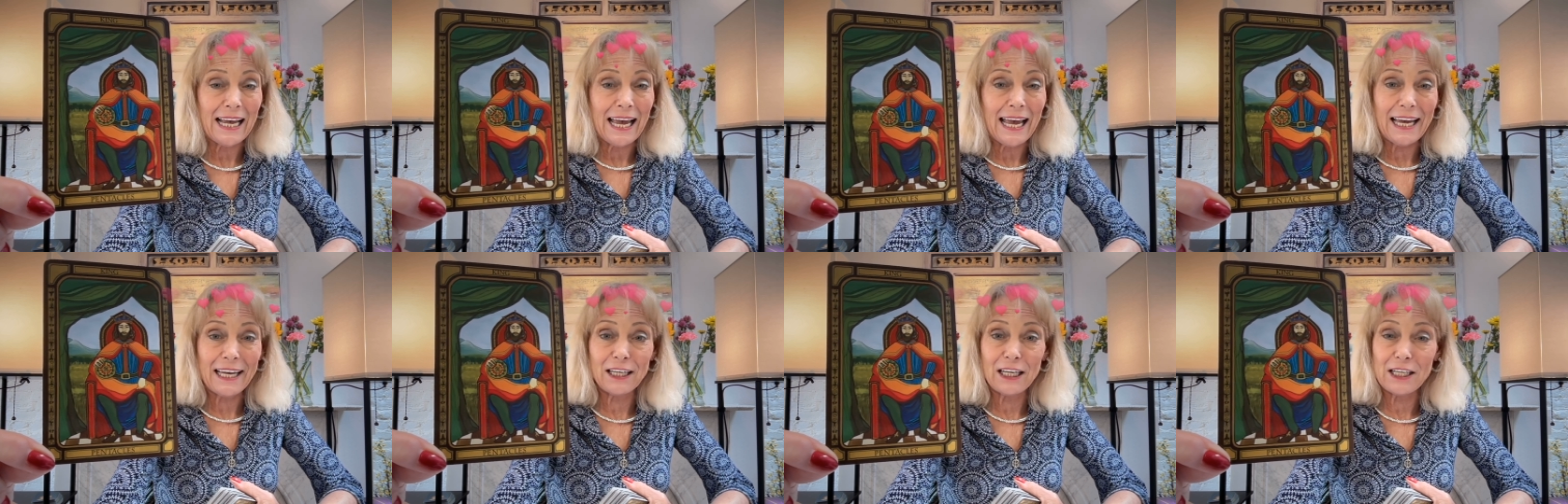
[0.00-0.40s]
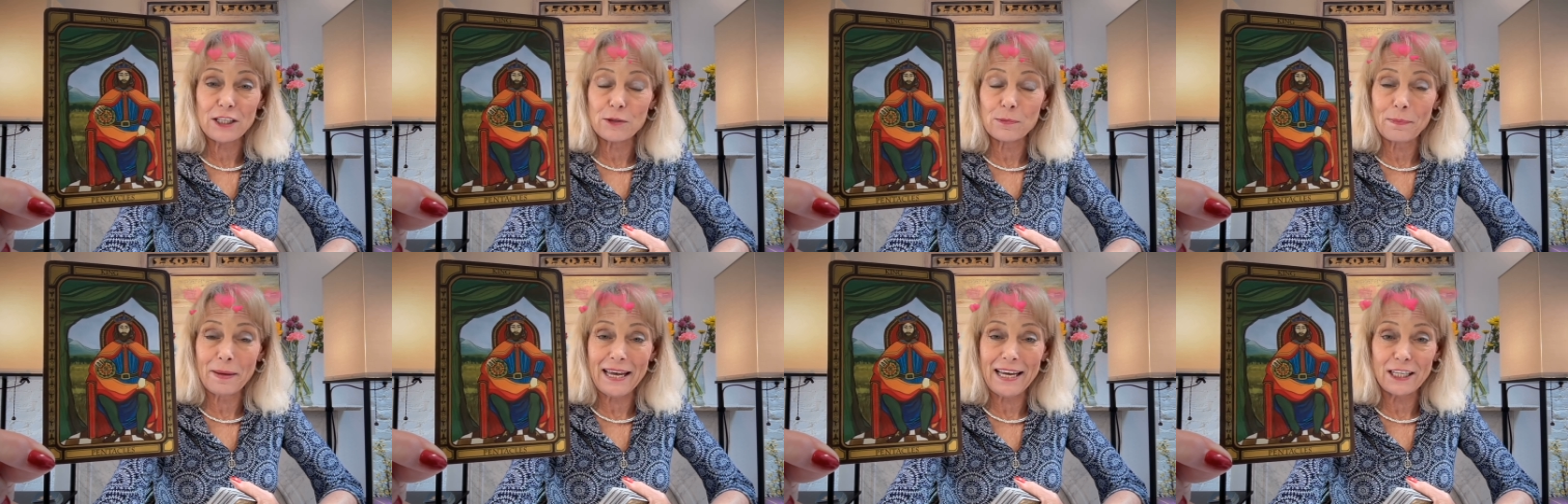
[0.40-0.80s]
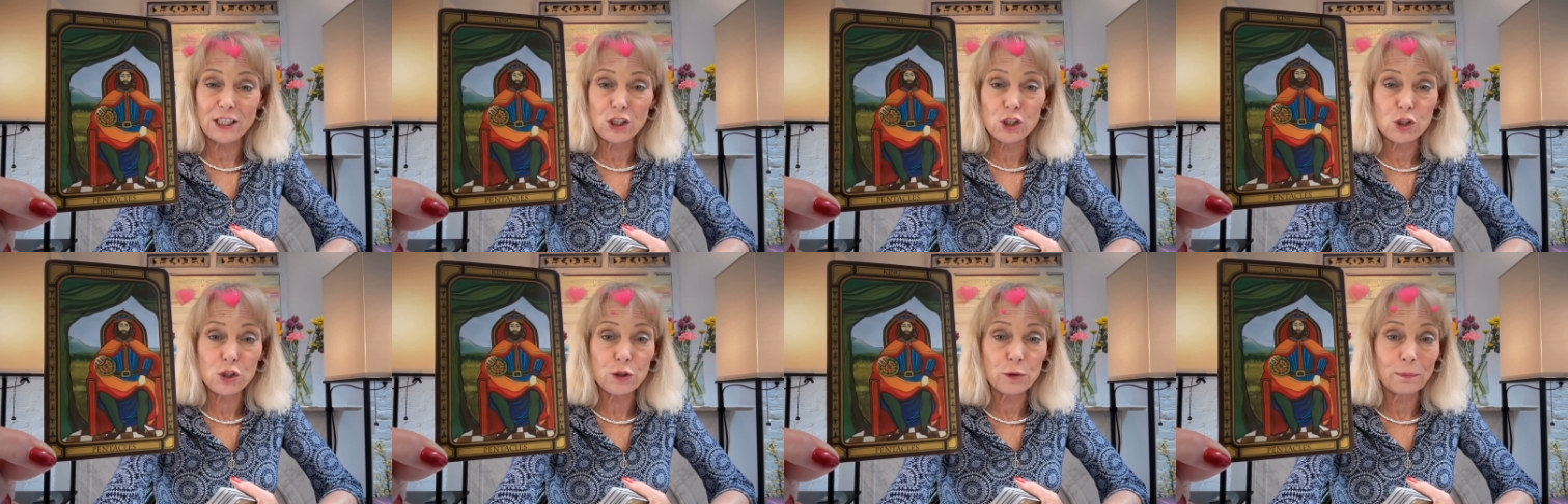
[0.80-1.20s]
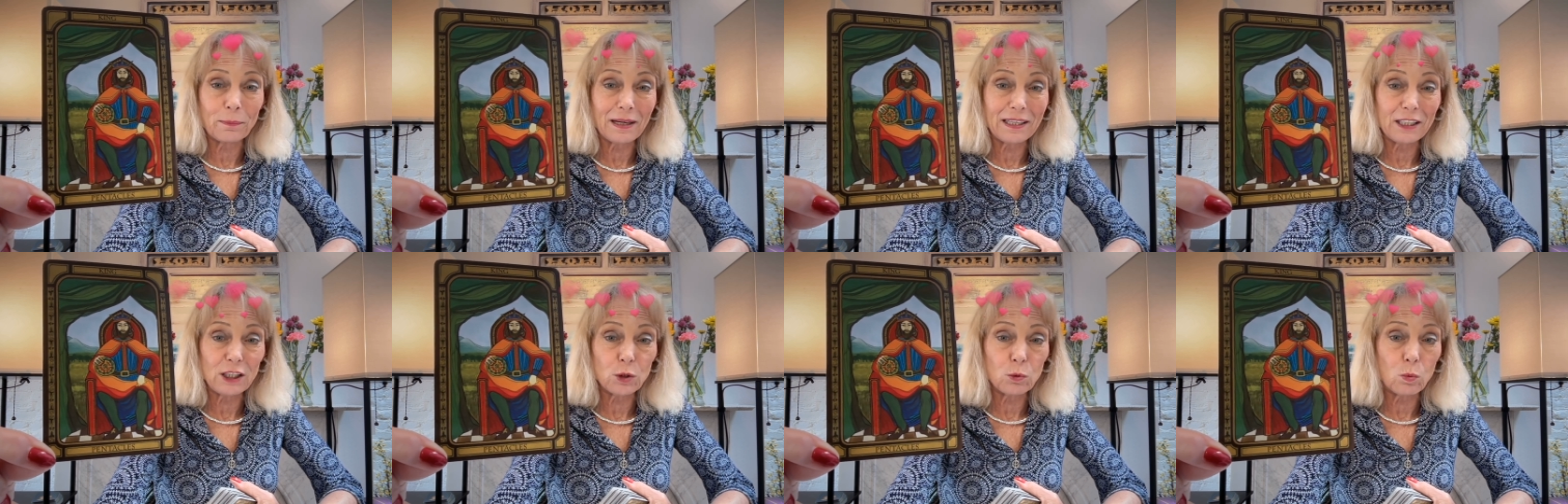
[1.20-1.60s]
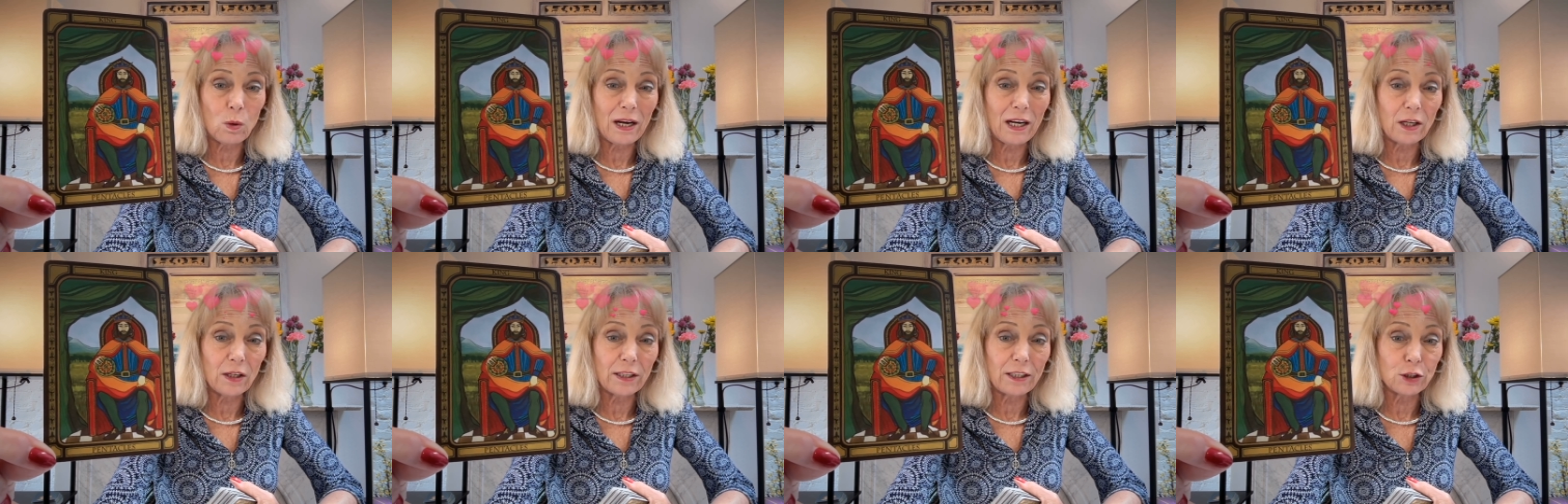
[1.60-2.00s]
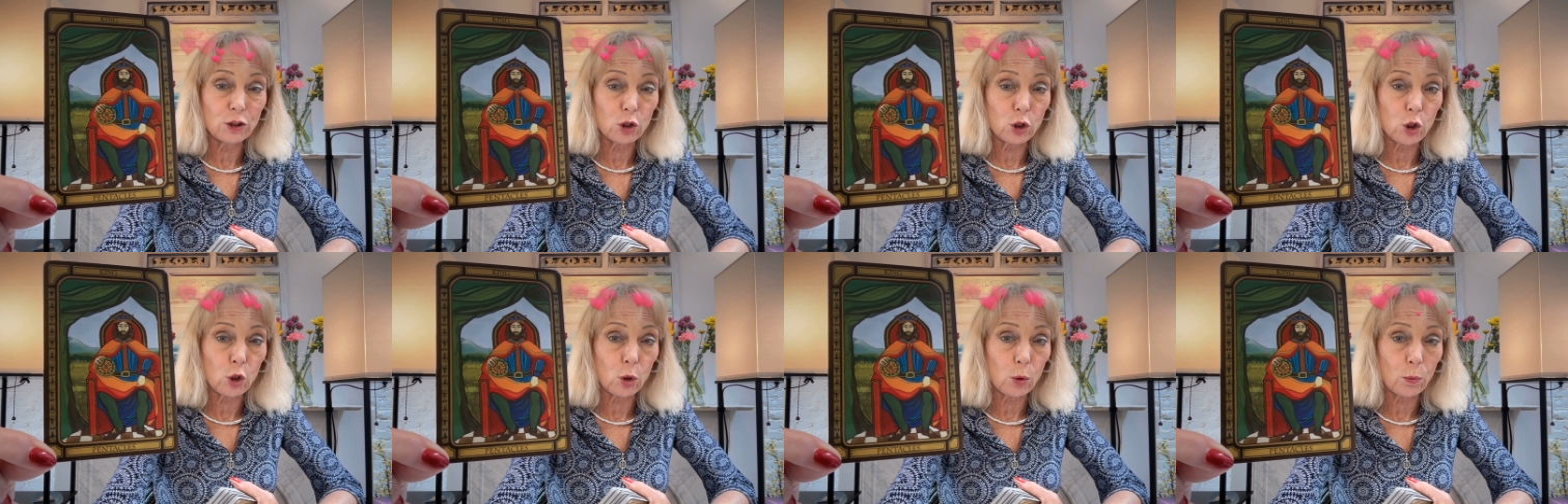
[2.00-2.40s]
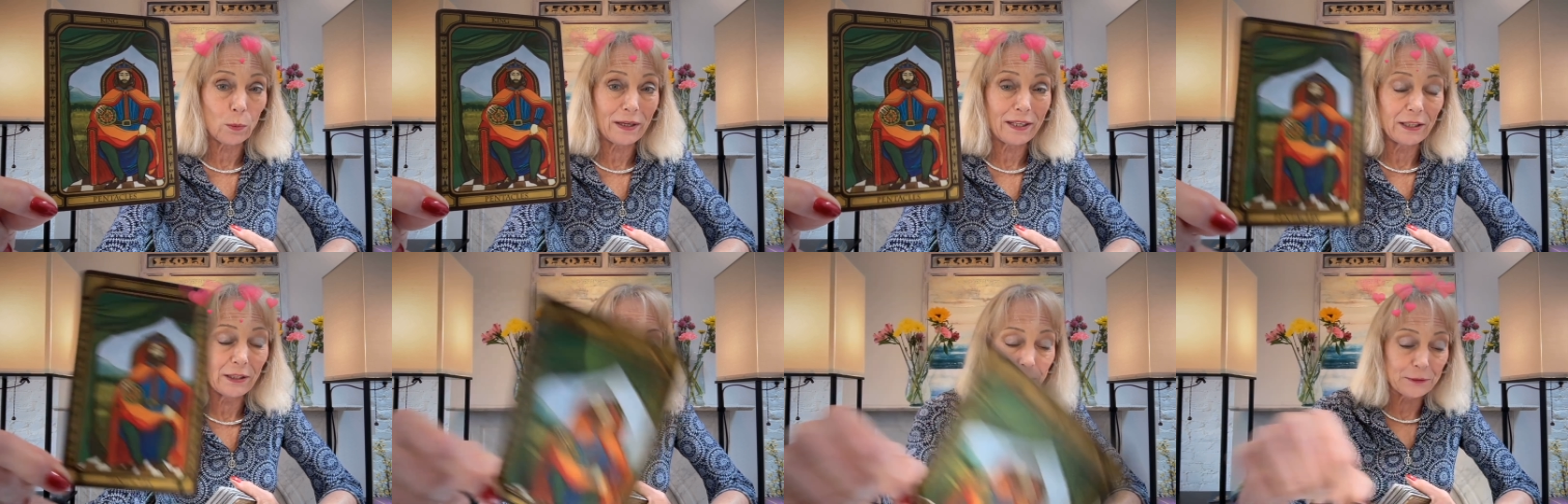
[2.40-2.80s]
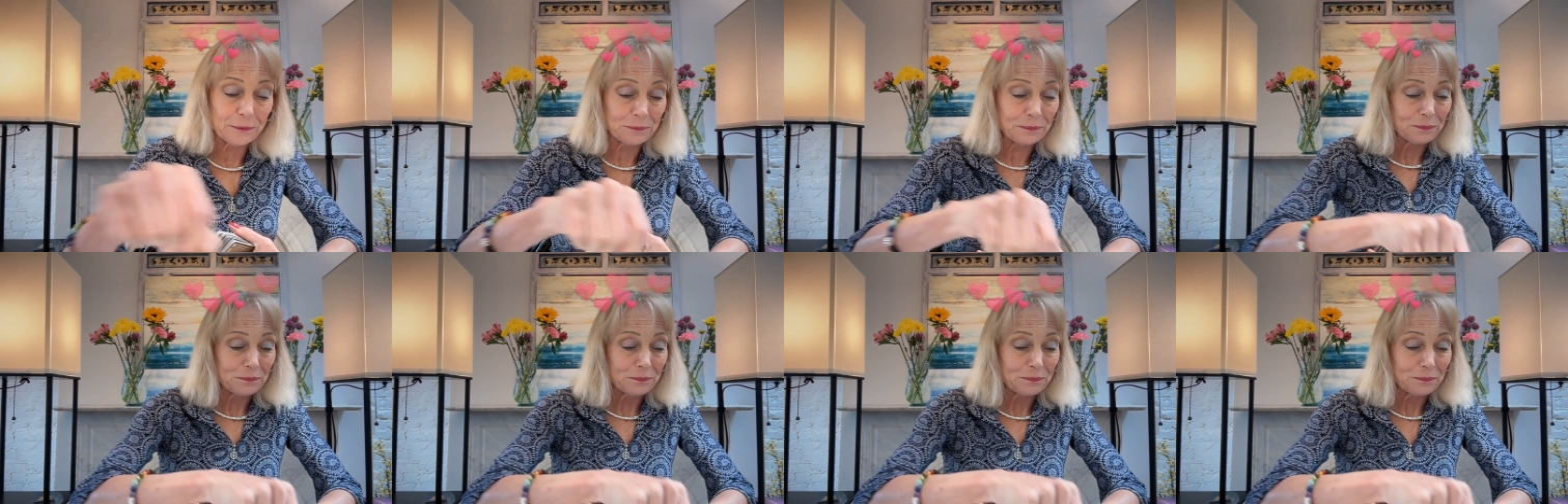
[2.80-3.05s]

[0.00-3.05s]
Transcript: and has managed the money well in your career.